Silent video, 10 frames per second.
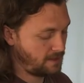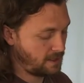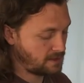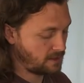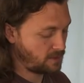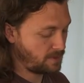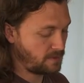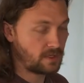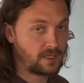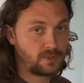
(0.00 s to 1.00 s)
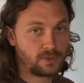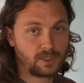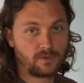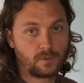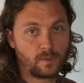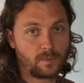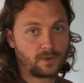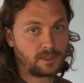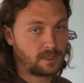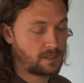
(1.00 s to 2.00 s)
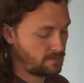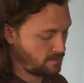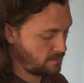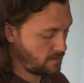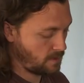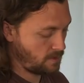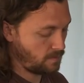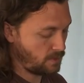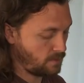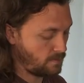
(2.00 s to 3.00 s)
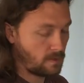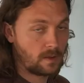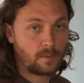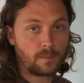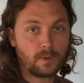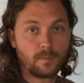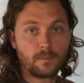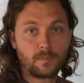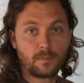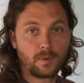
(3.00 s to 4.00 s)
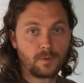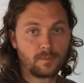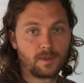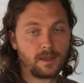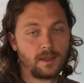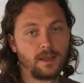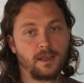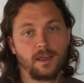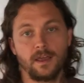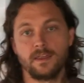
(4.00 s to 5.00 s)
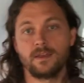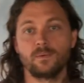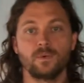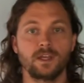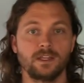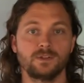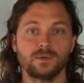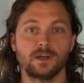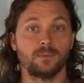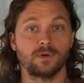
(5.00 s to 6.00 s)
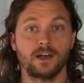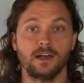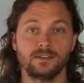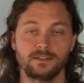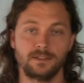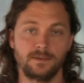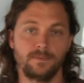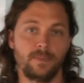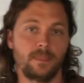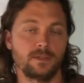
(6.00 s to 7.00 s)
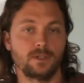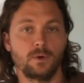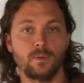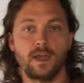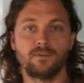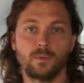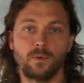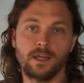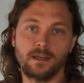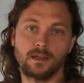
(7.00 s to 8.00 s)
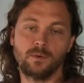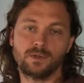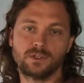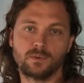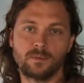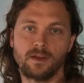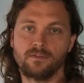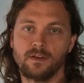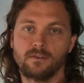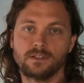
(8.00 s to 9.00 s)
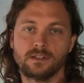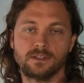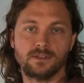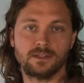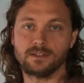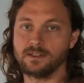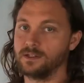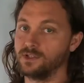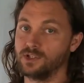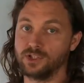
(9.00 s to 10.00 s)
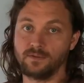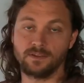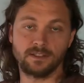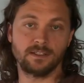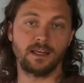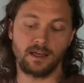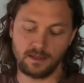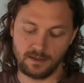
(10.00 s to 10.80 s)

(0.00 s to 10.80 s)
That's a little bit of a Hindu shuffle. One more time. Boom, boom, boom. And then we'll get into a couple cuts. So we have the one hand cut, which is one of my favorites. And as you can see, it's just shuffling the deck.